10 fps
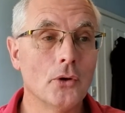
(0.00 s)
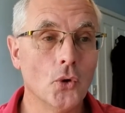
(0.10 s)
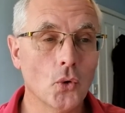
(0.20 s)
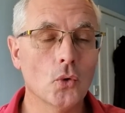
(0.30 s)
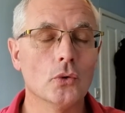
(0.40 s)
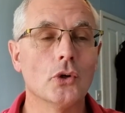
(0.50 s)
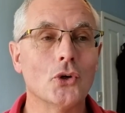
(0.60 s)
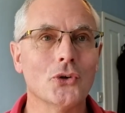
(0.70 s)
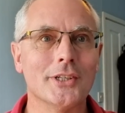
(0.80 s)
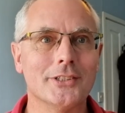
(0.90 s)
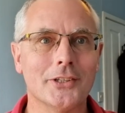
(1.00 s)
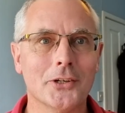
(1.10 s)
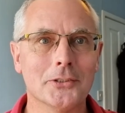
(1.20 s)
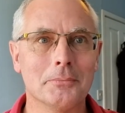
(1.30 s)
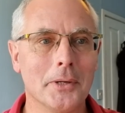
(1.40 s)
called according to
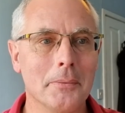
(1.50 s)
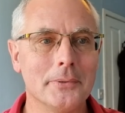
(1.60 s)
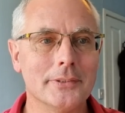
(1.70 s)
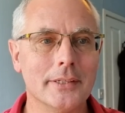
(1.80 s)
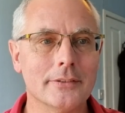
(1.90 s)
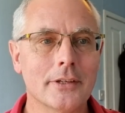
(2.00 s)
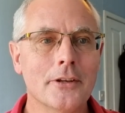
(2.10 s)
god's purposes